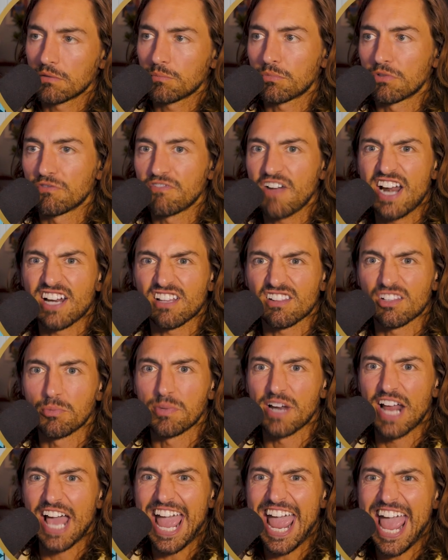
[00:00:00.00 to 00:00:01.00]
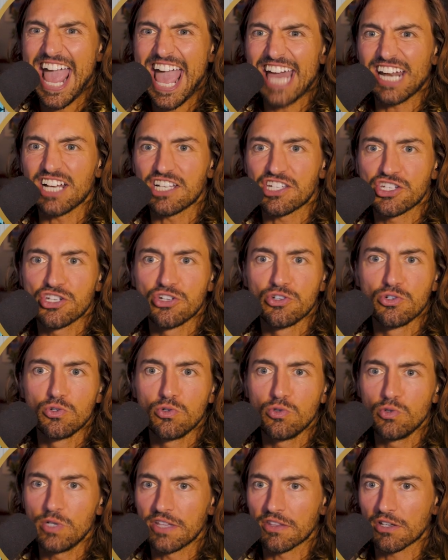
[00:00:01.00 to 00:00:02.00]
providing a little bit of
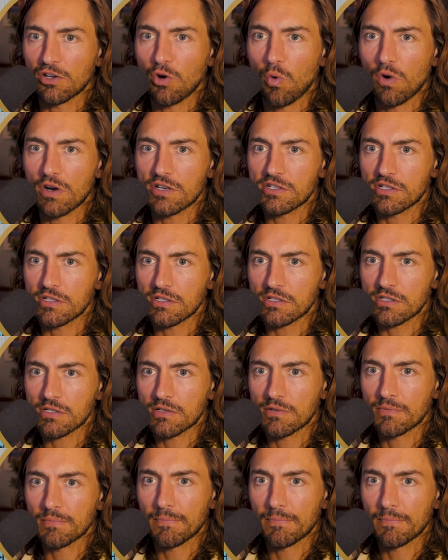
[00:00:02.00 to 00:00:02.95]
attitude in the choruses.